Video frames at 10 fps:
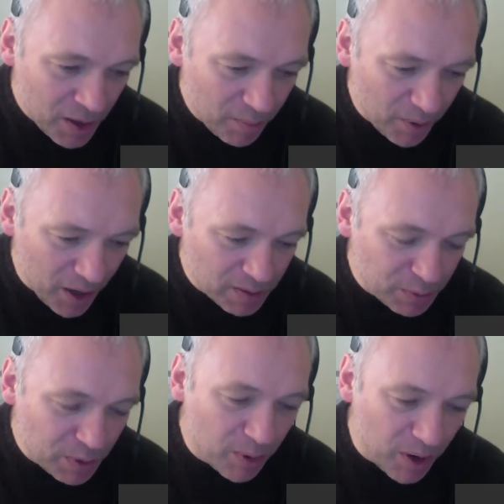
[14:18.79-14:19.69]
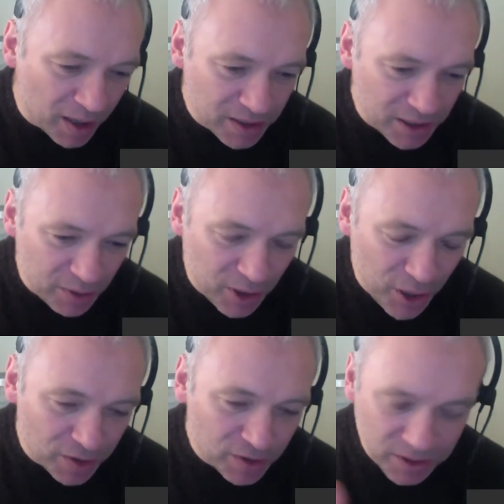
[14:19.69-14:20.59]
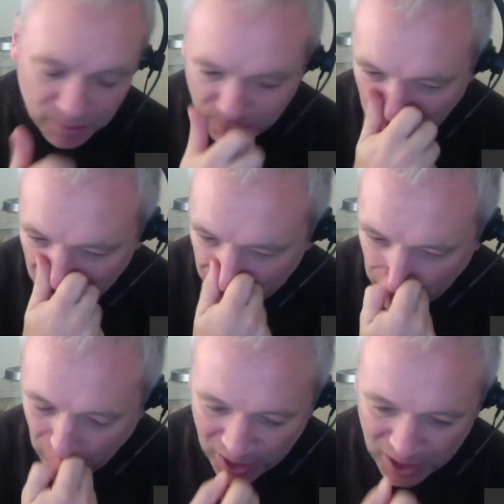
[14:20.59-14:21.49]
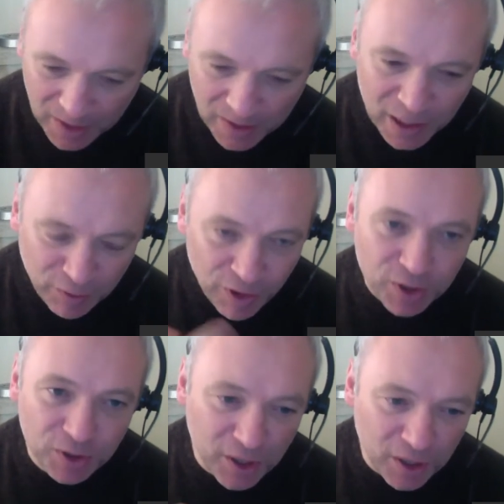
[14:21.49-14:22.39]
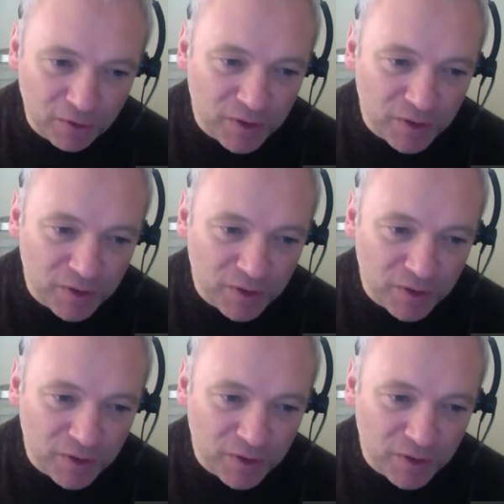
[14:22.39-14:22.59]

But so people like Tony Hurst, my colleague, is very good at kind of